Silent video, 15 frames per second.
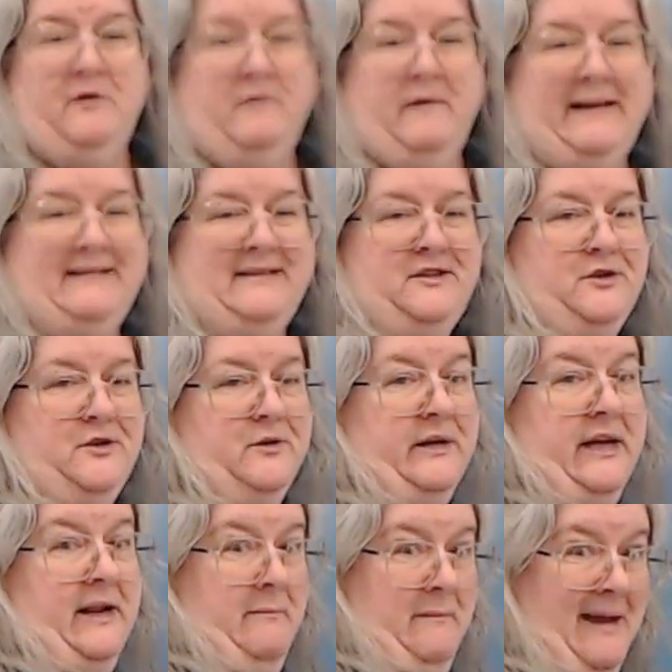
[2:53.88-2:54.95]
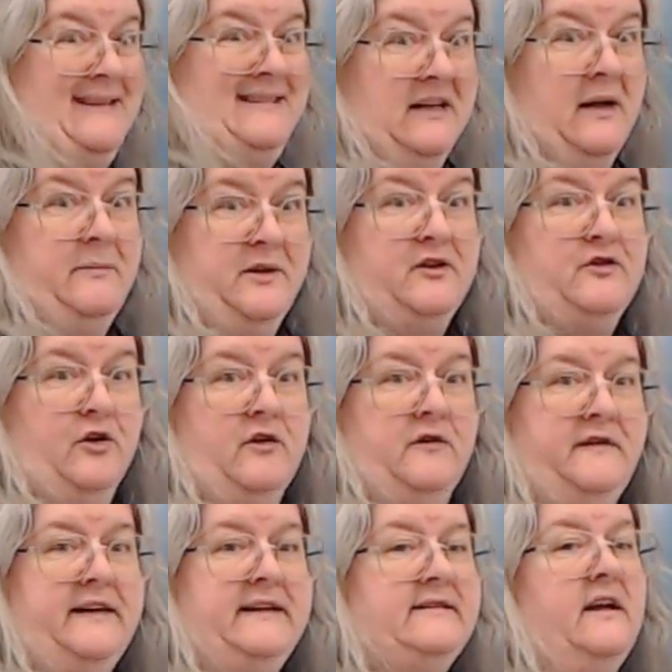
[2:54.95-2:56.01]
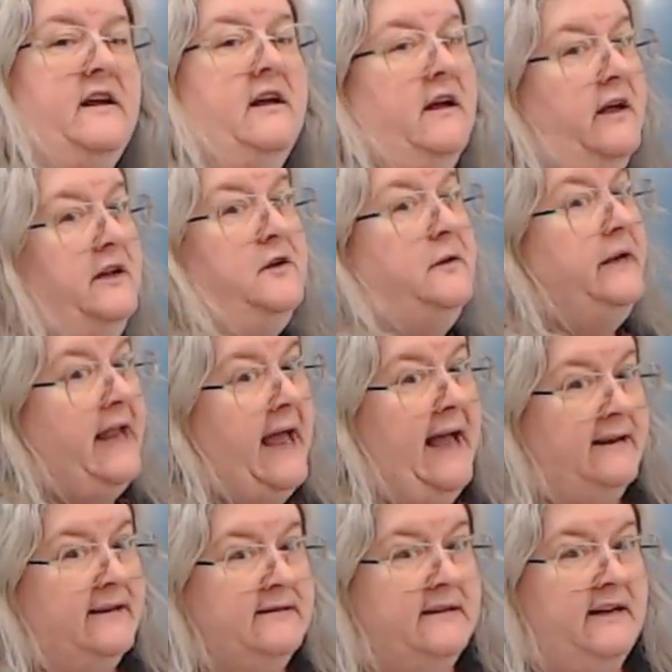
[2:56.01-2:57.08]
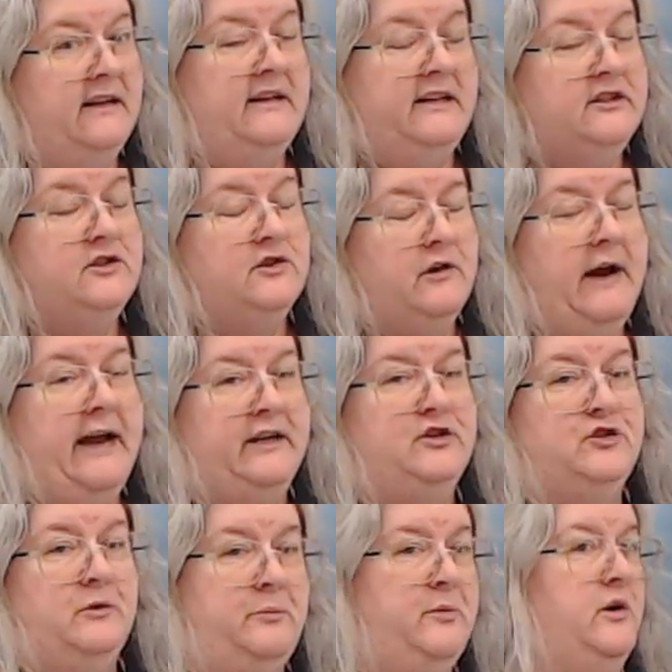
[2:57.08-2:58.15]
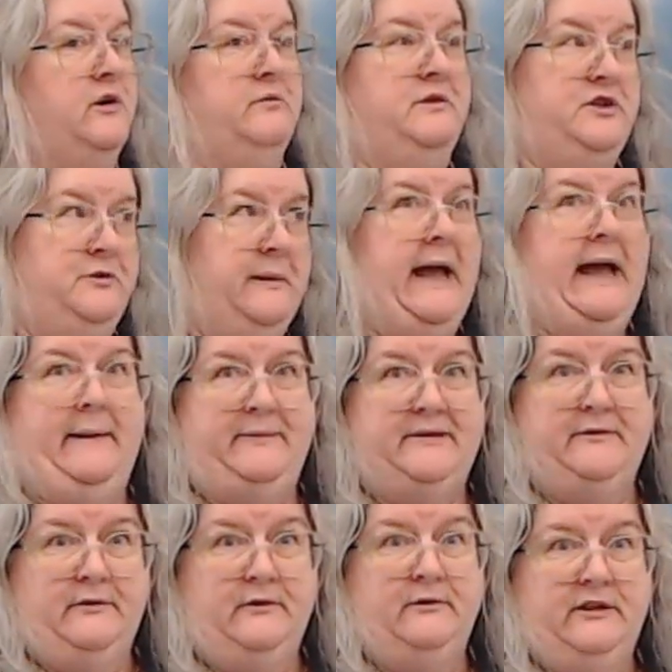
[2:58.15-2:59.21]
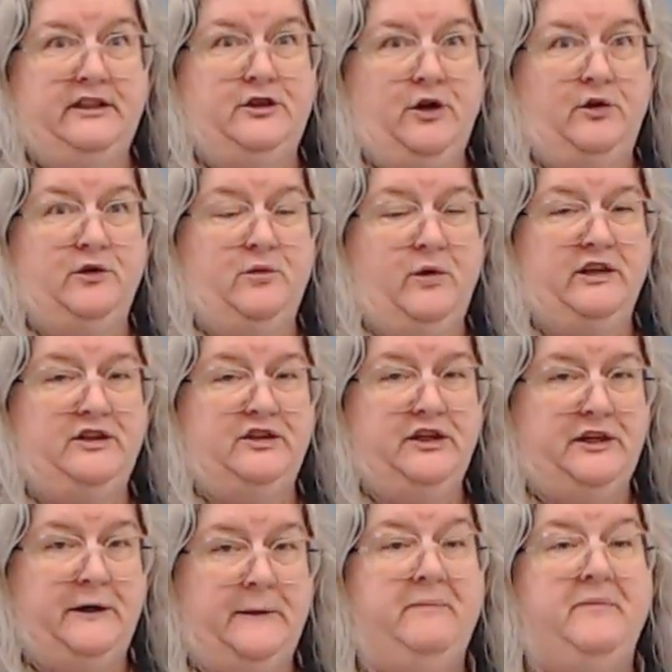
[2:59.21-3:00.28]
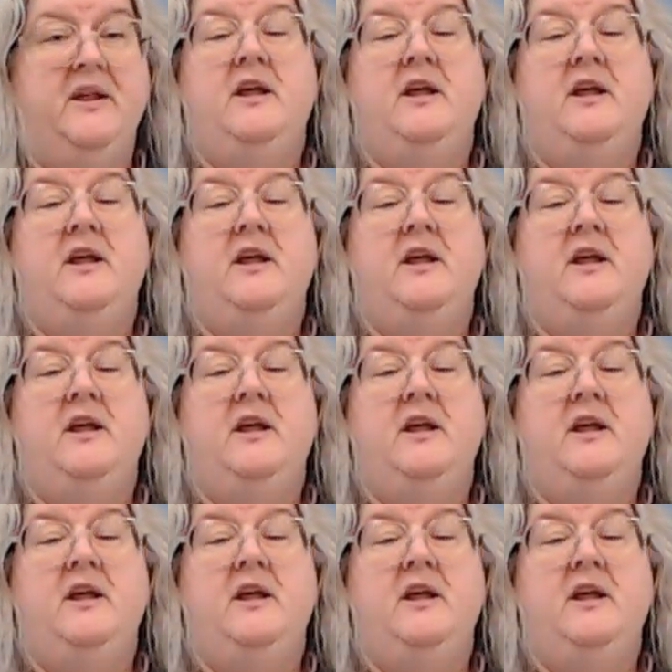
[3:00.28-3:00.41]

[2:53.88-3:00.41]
and residue can mess up the surface and you can accidentally scratch your board, which you absolutely don't want to do.